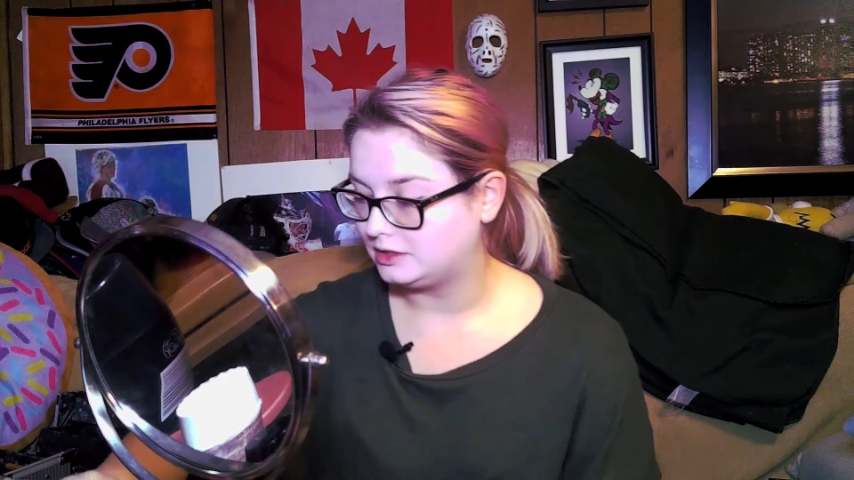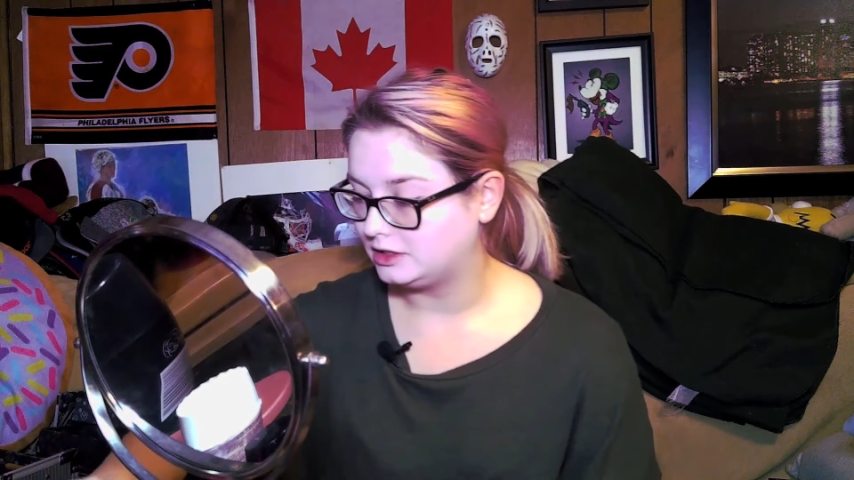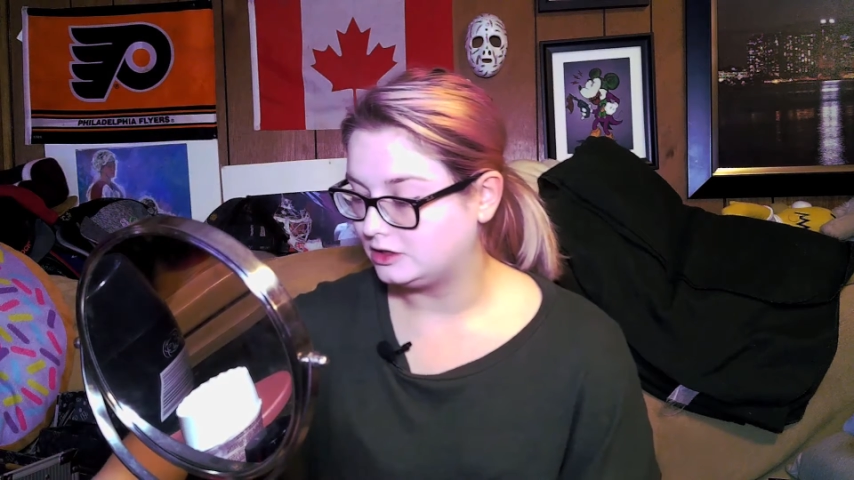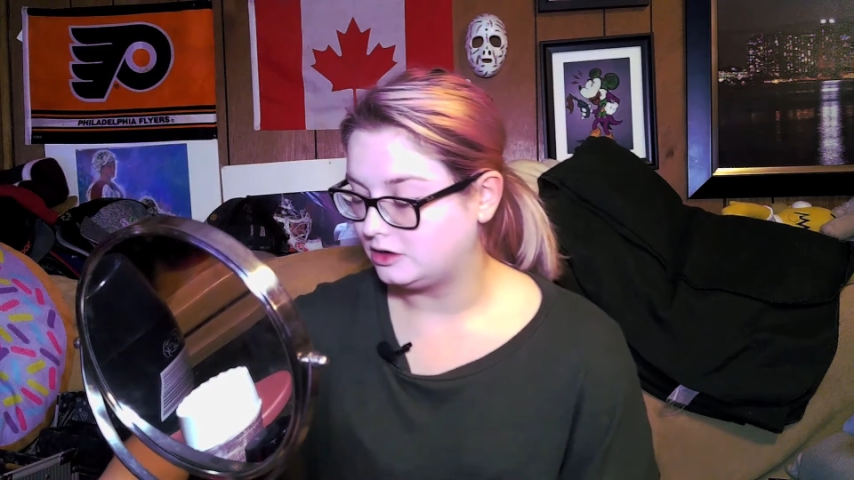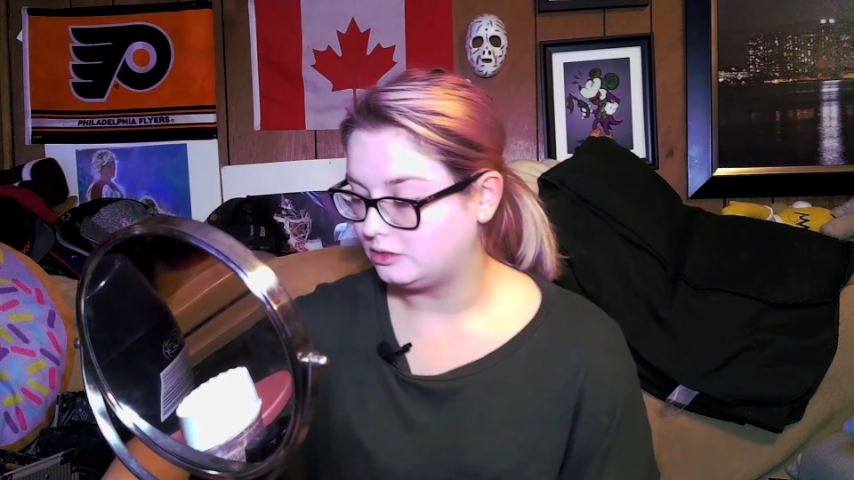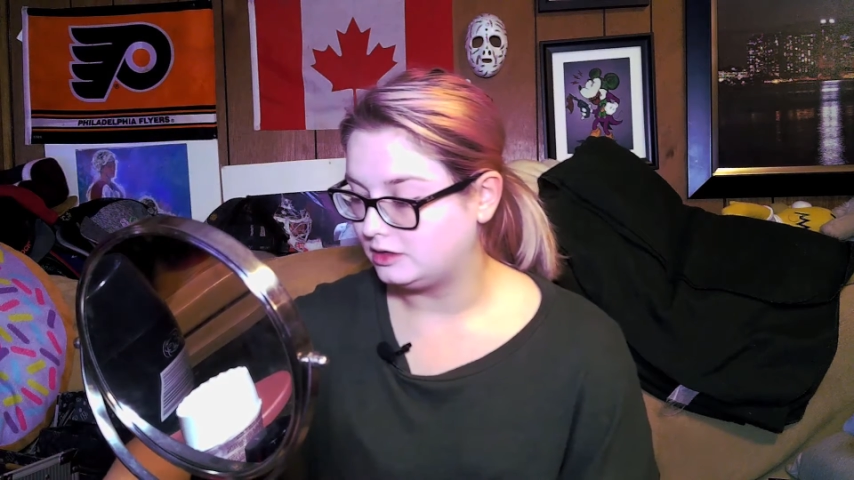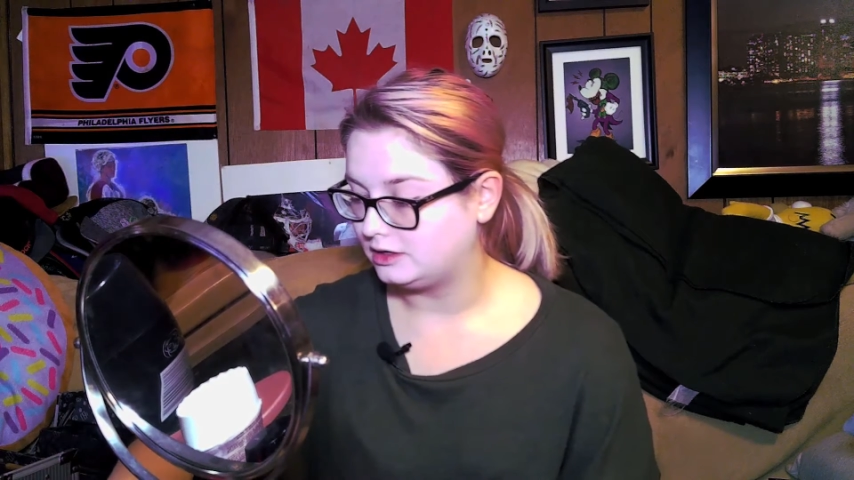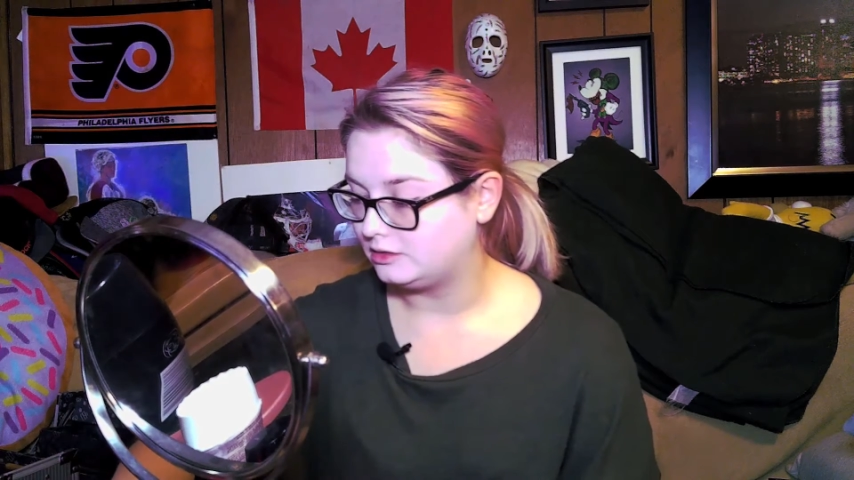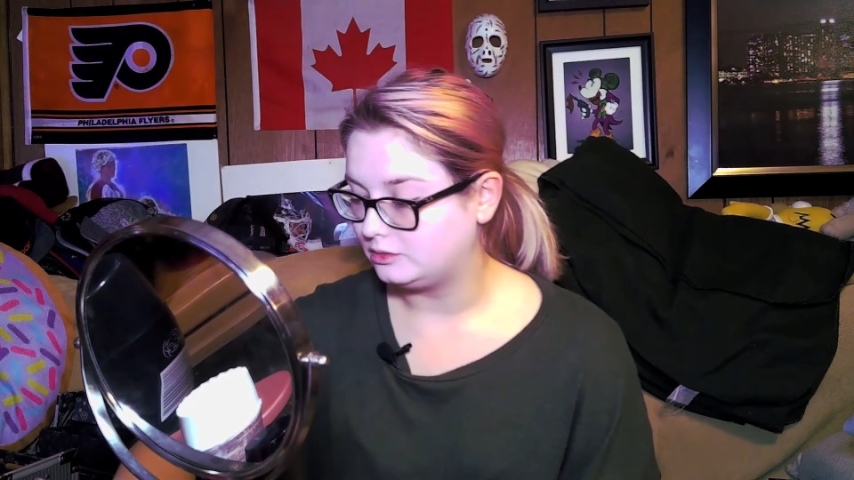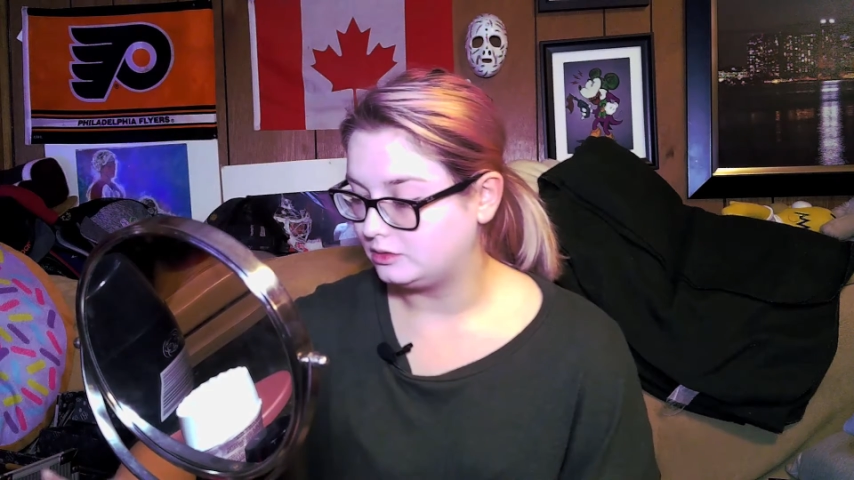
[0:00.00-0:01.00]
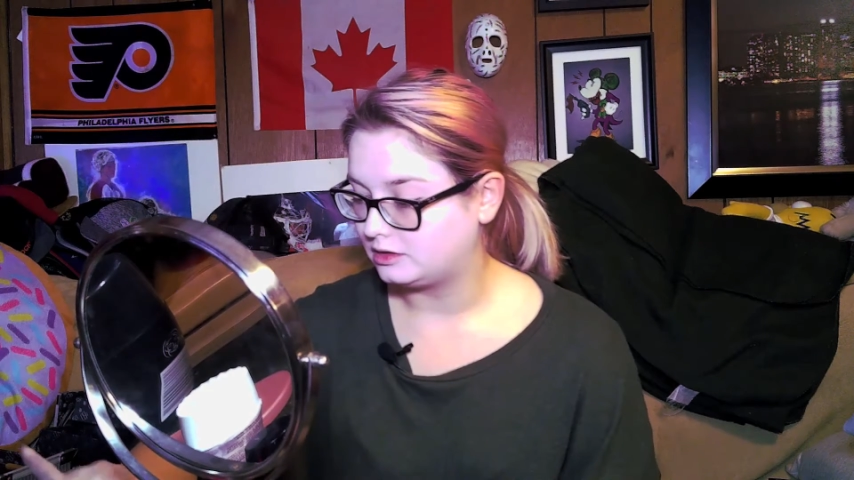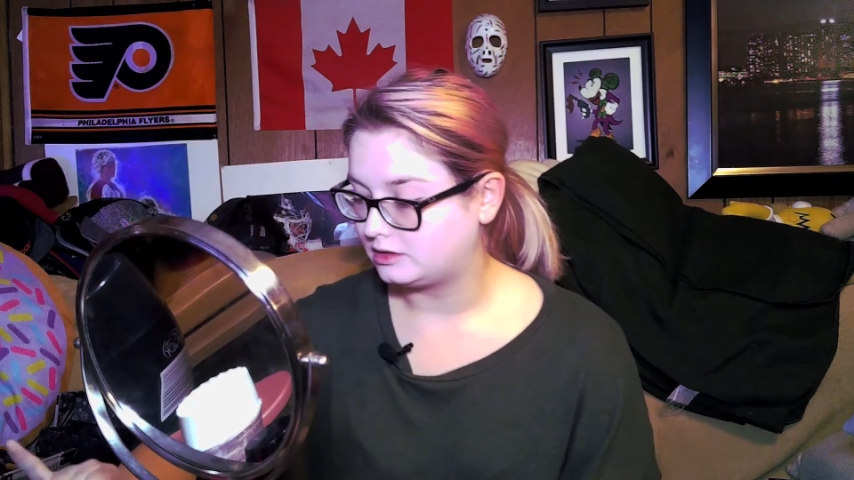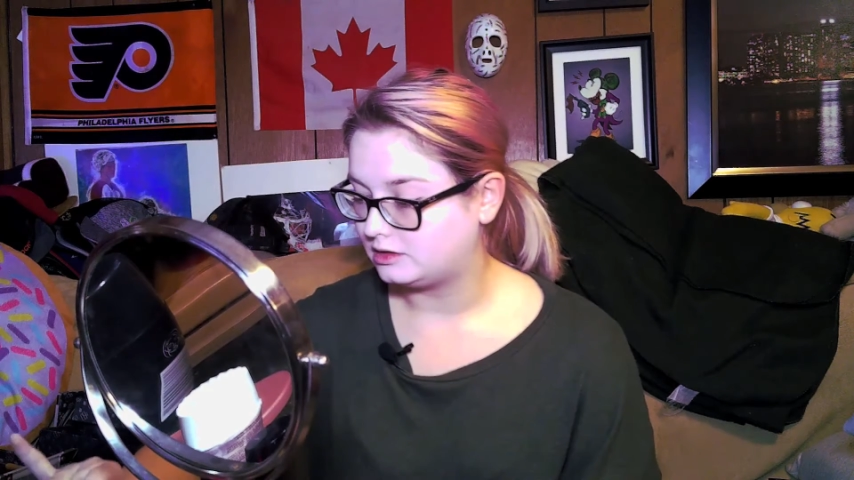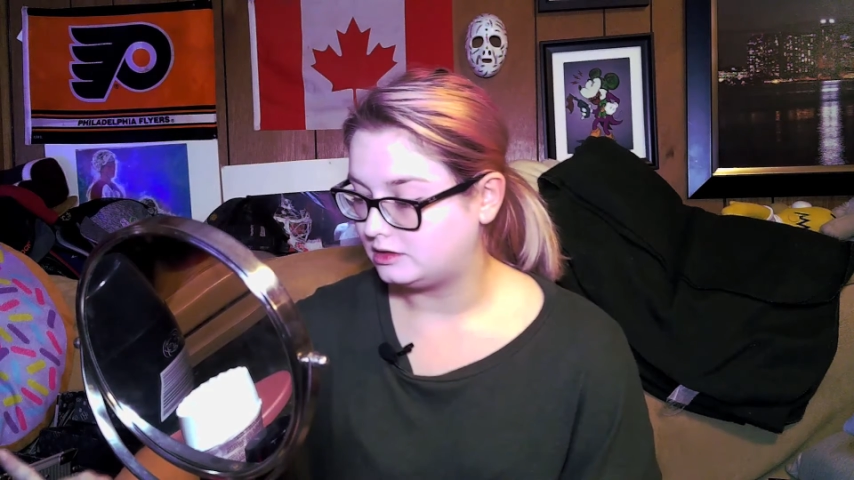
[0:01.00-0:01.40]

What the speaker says: gonna go in with